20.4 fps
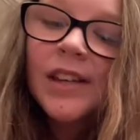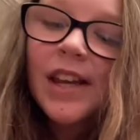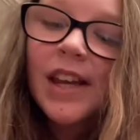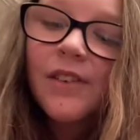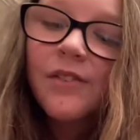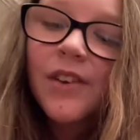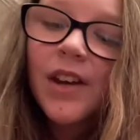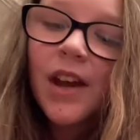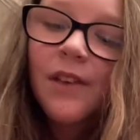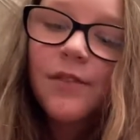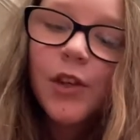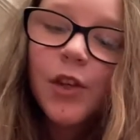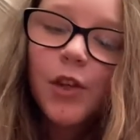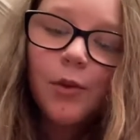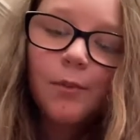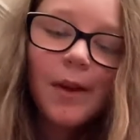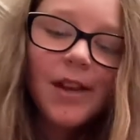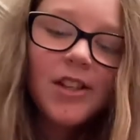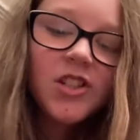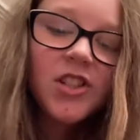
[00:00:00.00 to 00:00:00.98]
even have
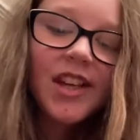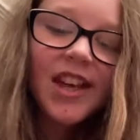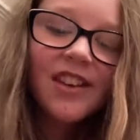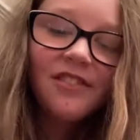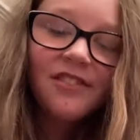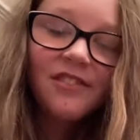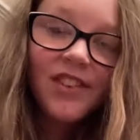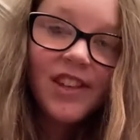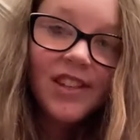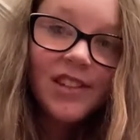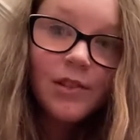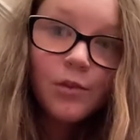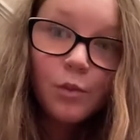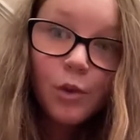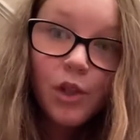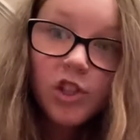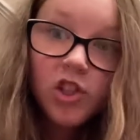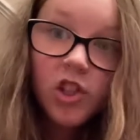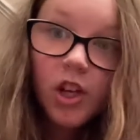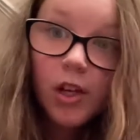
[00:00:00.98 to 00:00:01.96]
cute matching outfits,
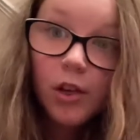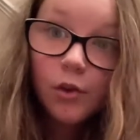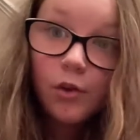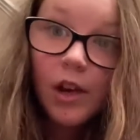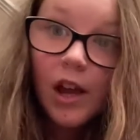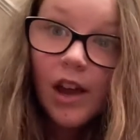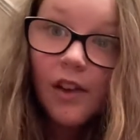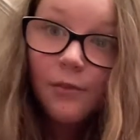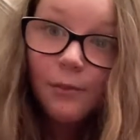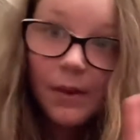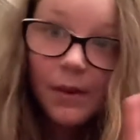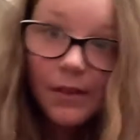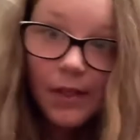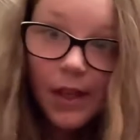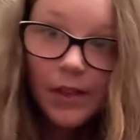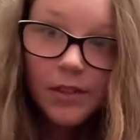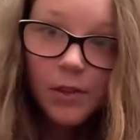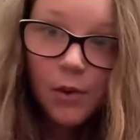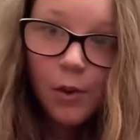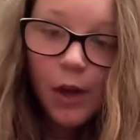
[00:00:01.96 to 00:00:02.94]
which I don't have, but
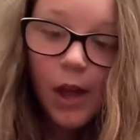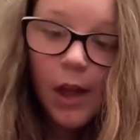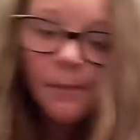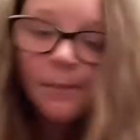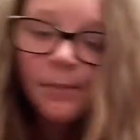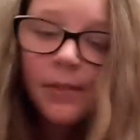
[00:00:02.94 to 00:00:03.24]
that's okay.